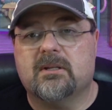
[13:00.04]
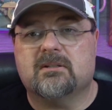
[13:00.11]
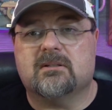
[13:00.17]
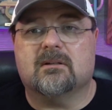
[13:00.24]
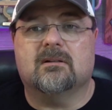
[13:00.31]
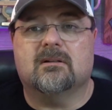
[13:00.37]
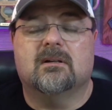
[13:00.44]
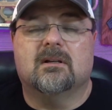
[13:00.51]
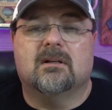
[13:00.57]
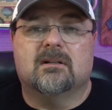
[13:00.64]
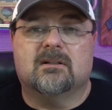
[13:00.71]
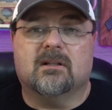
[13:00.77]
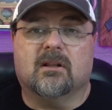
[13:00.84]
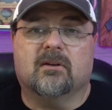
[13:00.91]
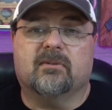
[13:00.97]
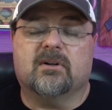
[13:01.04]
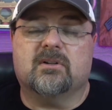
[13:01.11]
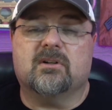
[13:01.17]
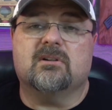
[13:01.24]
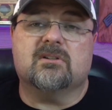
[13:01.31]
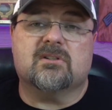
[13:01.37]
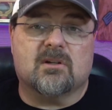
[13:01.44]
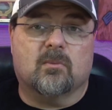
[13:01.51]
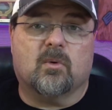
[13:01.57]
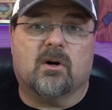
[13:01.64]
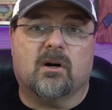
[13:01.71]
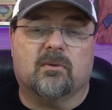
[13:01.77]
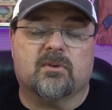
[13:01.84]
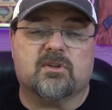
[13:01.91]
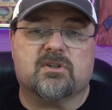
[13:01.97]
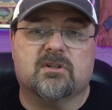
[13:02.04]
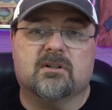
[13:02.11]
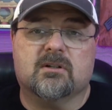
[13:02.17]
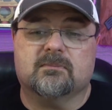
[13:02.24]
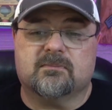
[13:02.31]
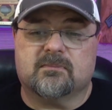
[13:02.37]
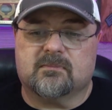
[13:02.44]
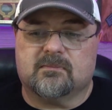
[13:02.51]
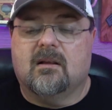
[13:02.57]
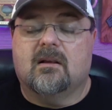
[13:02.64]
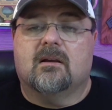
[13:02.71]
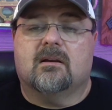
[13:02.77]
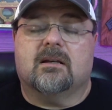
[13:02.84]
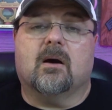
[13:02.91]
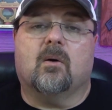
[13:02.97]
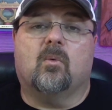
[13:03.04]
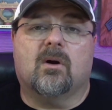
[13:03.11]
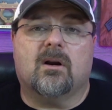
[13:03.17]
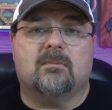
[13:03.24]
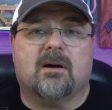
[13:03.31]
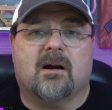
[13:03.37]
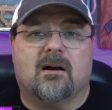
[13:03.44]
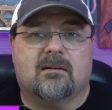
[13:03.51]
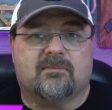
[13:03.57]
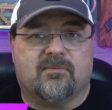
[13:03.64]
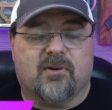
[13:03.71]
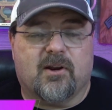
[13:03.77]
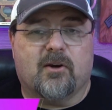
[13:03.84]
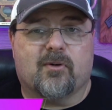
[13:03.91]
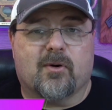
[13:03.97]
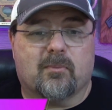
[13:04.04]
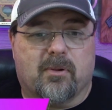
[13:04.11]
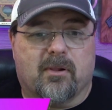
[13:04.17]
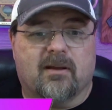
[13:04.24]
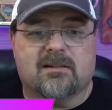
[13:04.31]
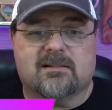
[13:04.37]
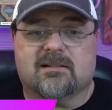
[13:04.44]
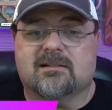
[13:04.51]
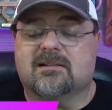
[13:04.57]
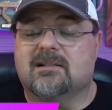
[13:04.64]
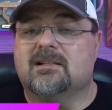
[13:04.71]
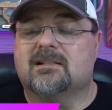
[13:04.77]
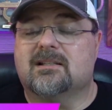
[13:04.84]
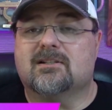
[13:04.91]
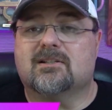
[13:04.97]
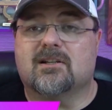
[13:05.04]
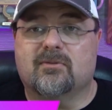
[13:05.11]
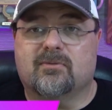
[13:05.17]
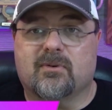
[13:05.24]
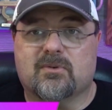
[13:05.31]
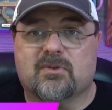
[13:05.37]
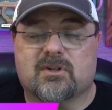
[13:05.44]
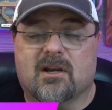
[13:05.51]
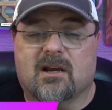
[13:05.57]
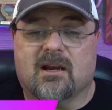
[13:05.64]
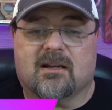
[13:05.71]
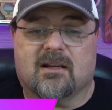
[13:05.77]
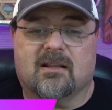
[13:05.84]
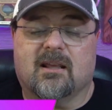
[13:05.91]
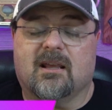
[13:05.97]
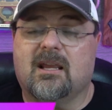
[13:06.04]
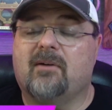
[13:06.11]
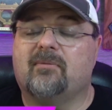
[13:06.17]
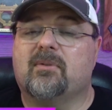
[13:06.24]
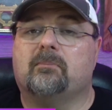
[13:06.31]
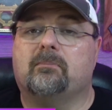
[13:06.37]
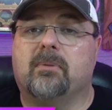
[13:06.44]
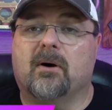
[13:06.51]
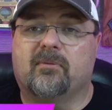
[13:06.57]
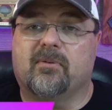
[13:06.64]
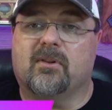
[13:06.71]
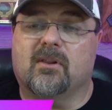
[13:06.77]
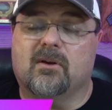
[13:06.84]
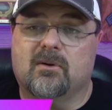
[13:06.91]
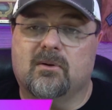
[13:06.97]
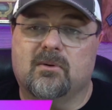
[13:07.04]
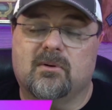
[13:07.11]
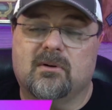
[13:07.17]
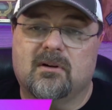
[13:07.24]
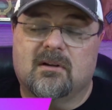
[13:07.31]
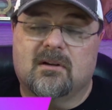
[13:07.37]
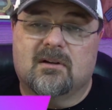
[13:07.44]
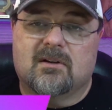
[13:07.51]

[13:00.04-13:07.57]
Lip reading: pizza delivered to you somewhere on the ship. Now, one of my favorite places is the Seafood Shack, and they have the buffalo